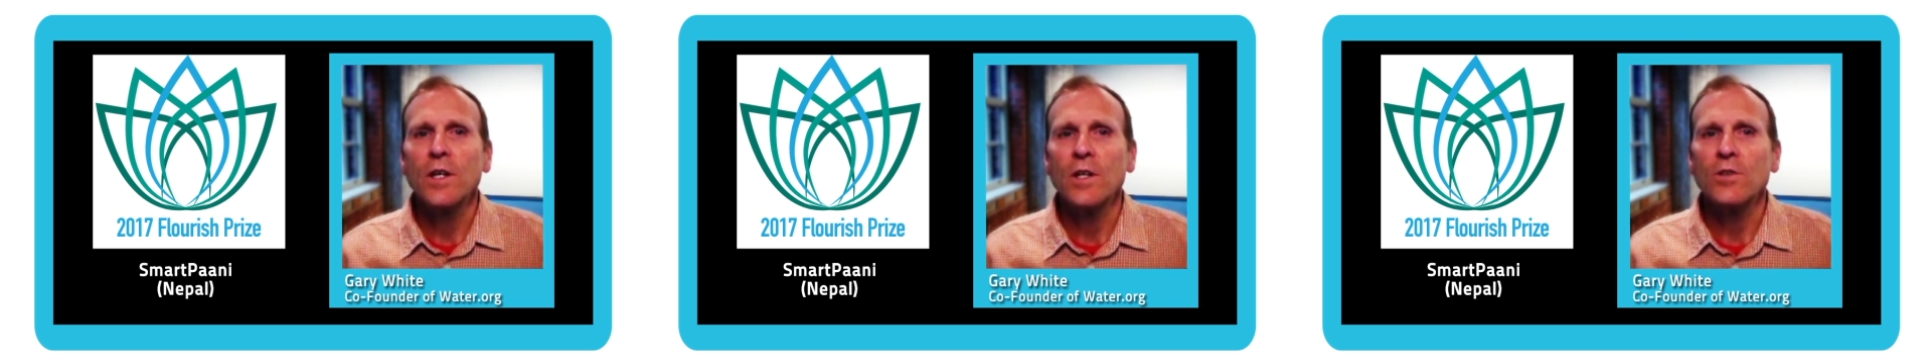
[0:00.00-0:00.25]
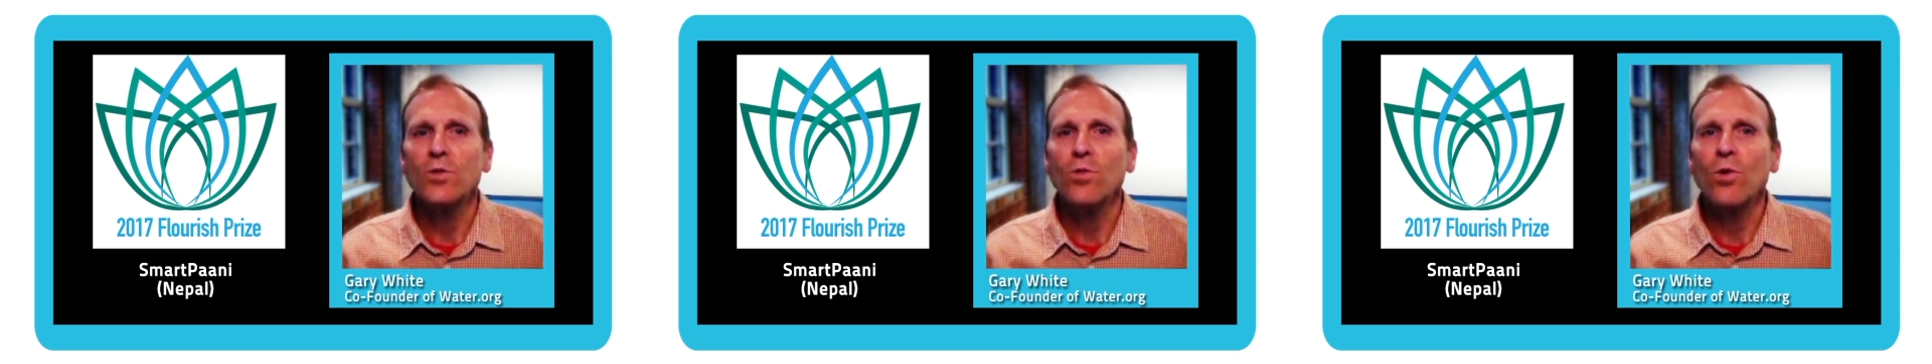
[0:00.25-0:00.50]

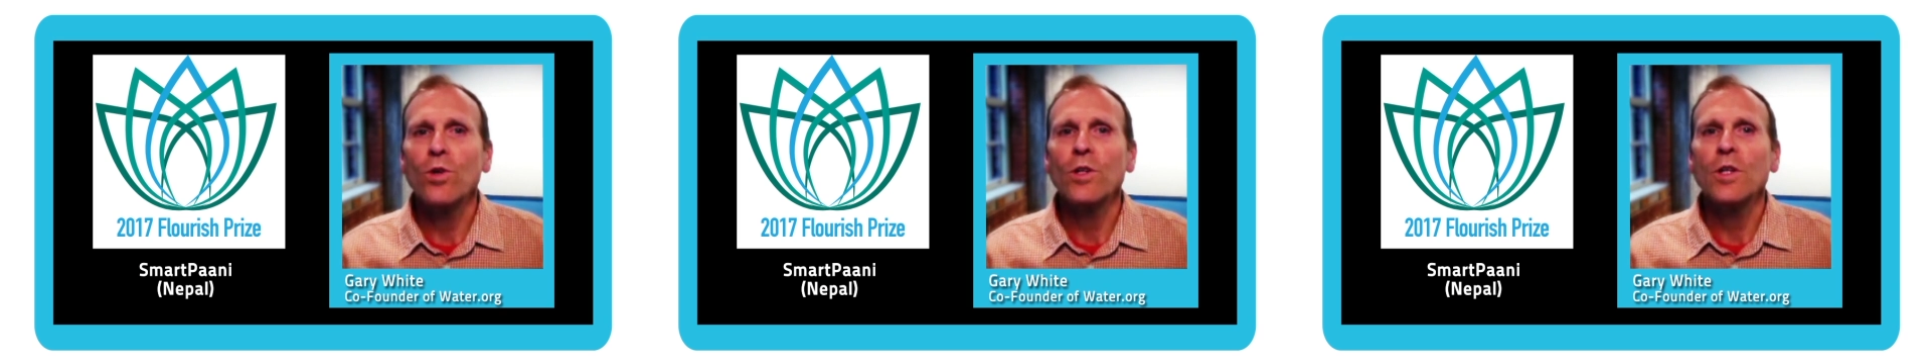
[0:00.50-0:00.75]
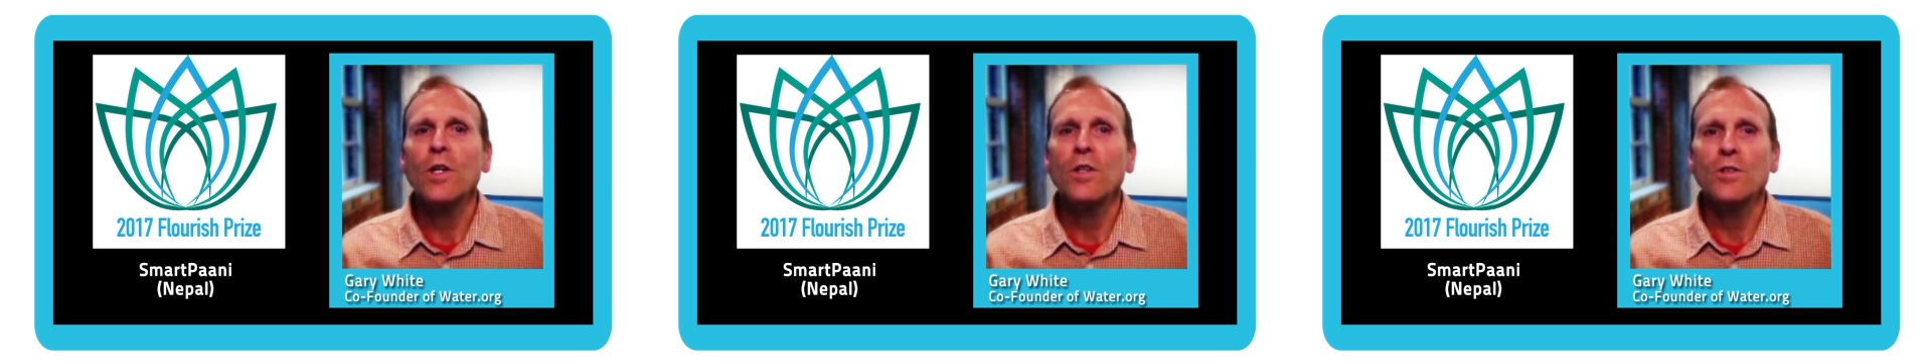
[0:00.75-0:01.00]
is awarded
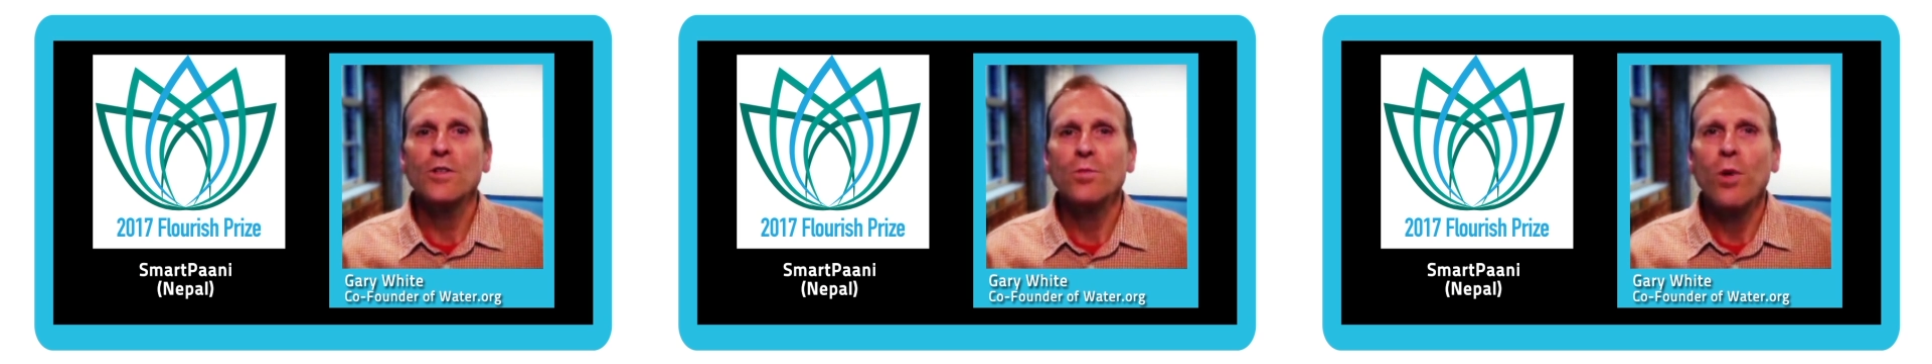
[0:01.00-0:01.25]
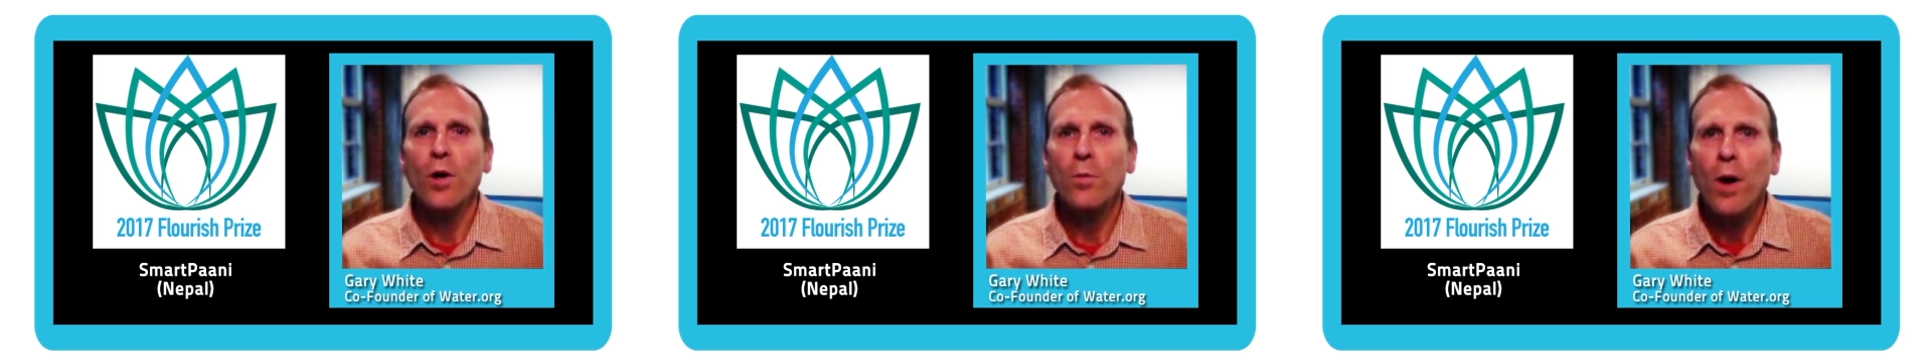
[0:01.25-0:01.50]
to
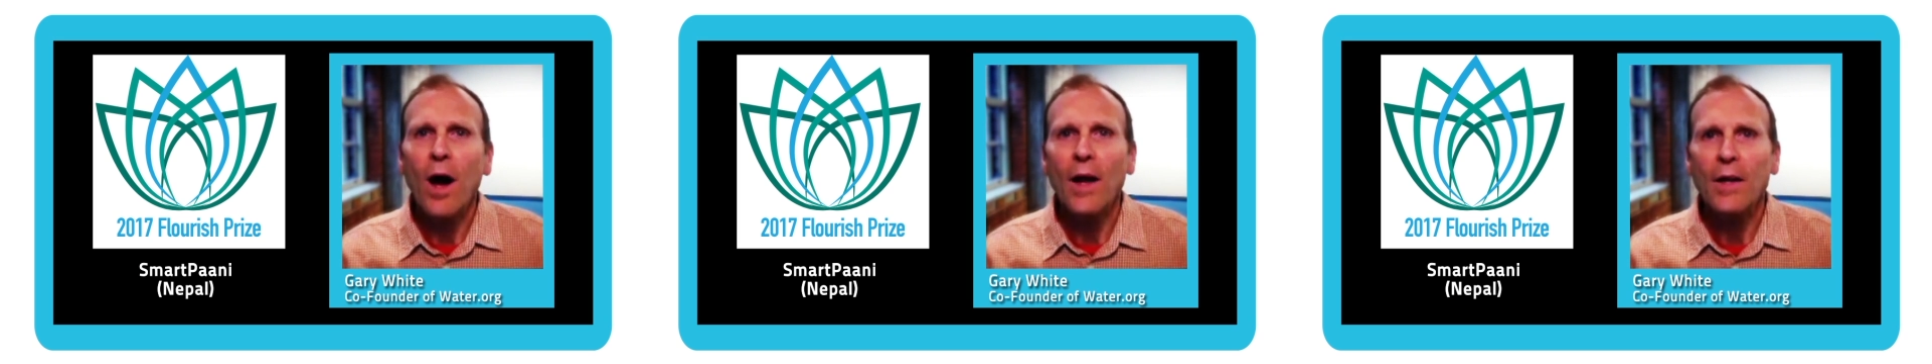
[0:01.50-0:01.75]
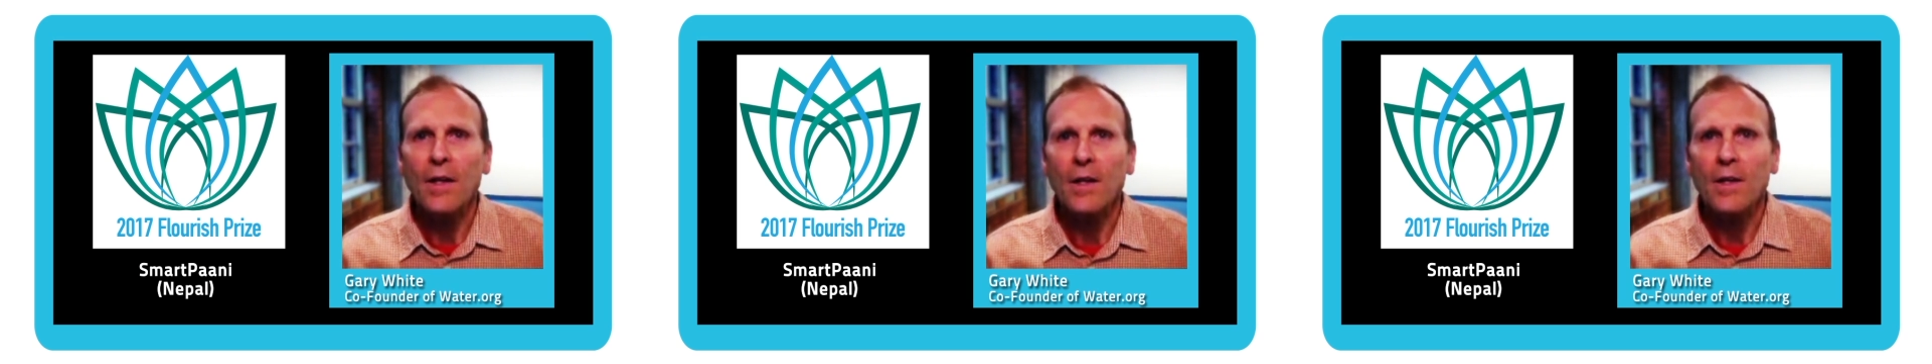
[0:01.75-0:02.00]

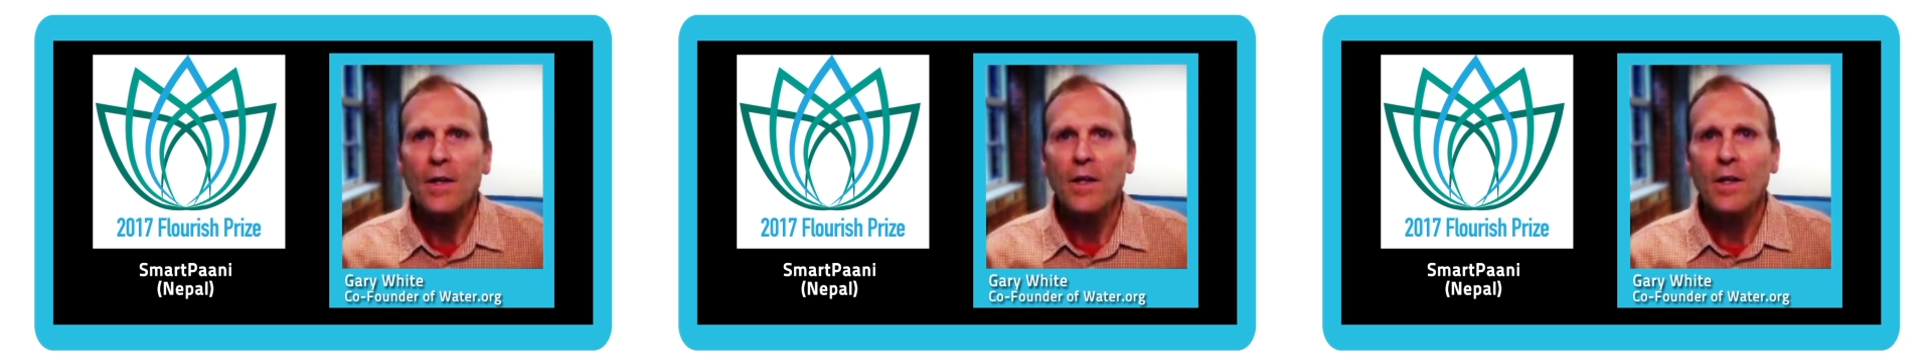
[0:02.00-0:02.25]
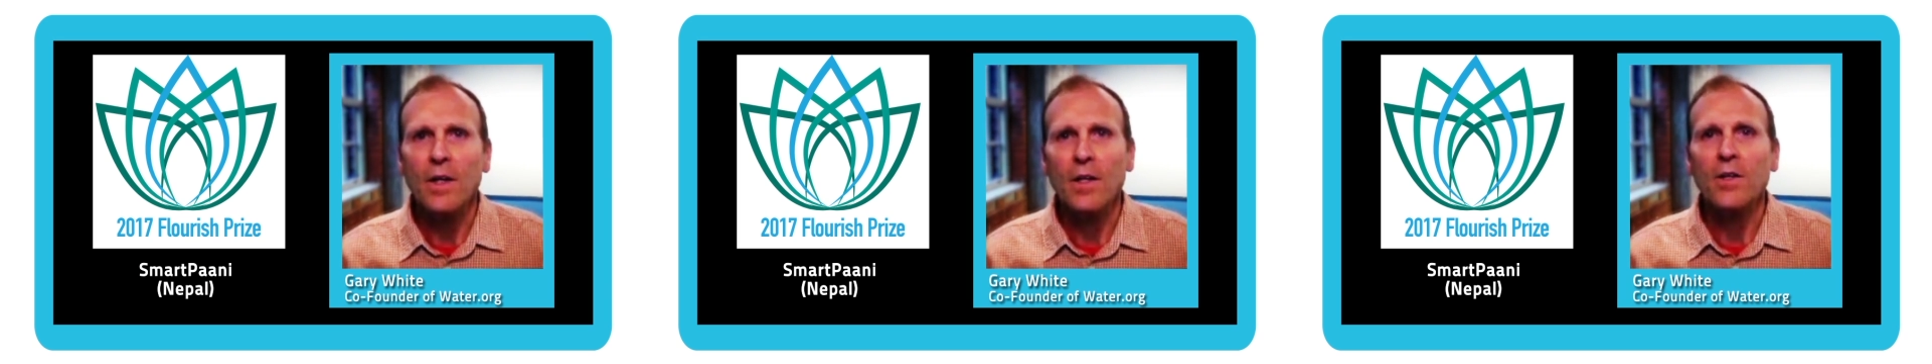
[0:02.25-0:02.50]

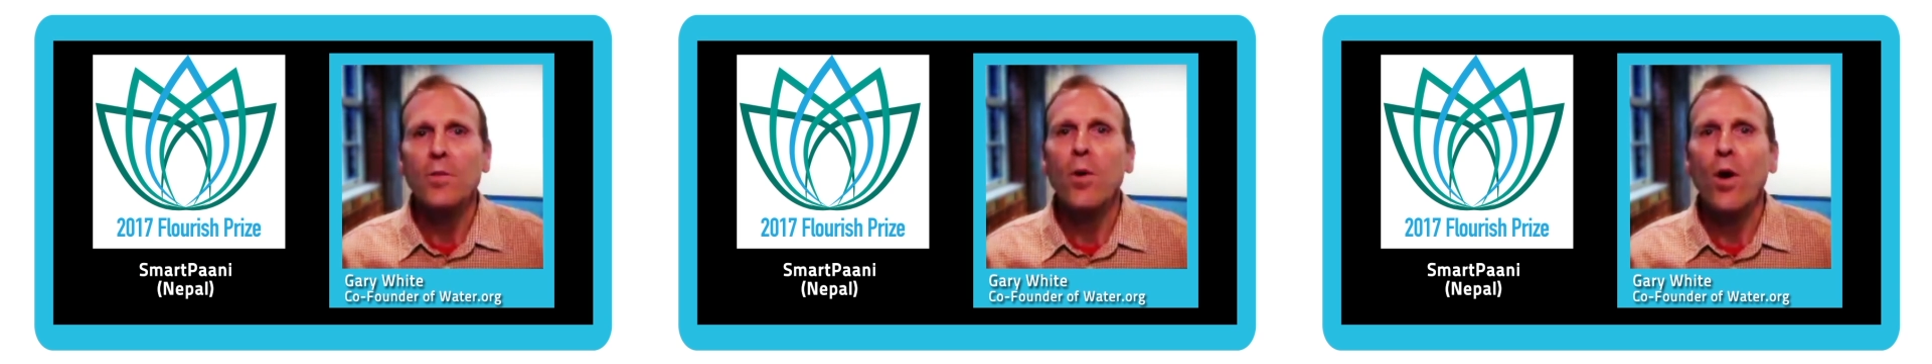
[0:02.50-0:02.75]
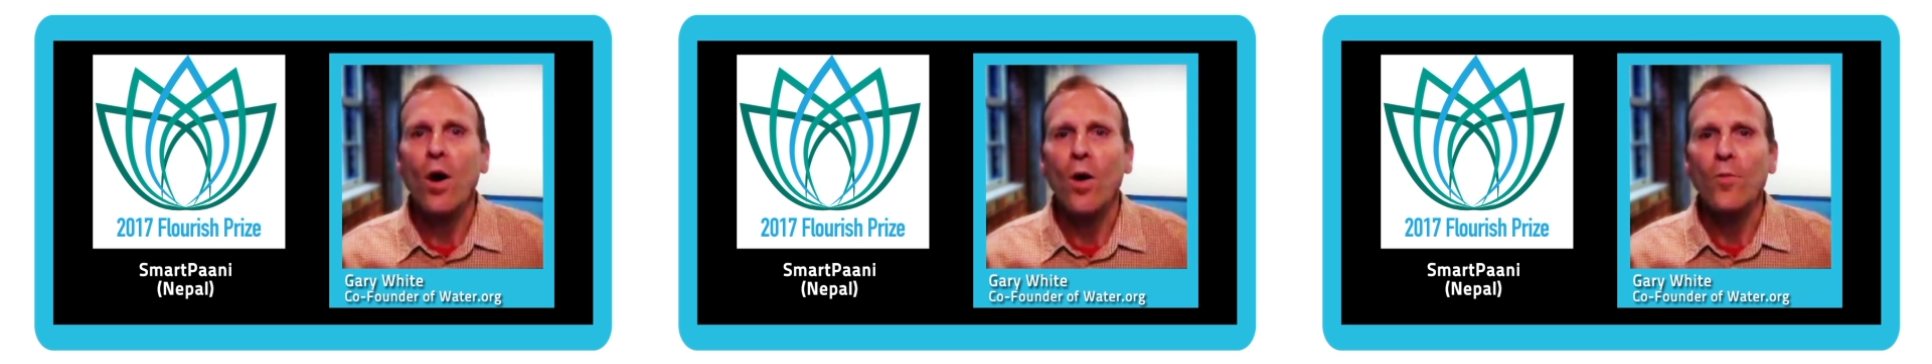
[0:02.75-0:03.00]
SmartPaani in
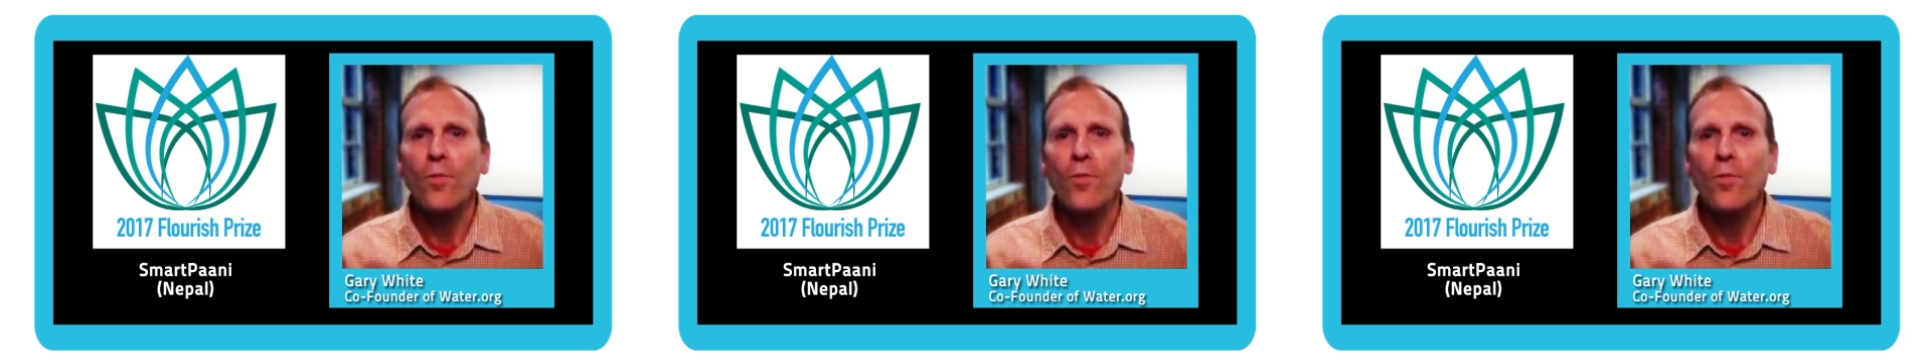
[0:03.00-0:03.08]
Nepal.